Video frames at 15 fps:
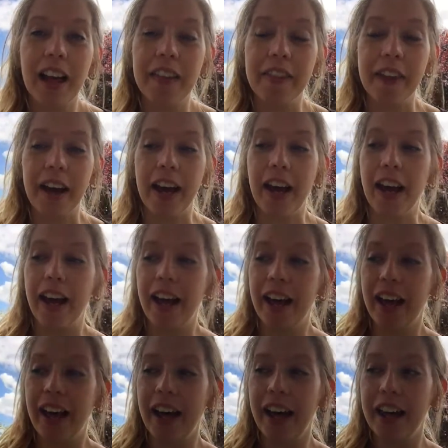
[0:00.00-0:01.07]
that
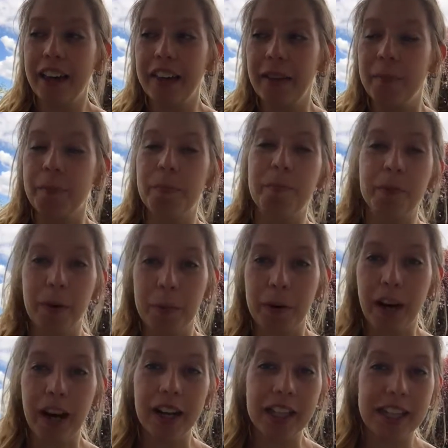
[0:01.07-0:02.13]
the the
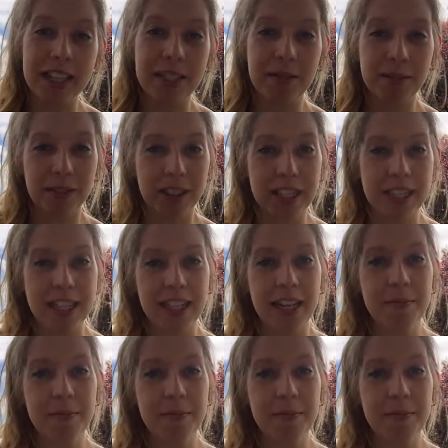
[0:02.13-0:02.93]
box was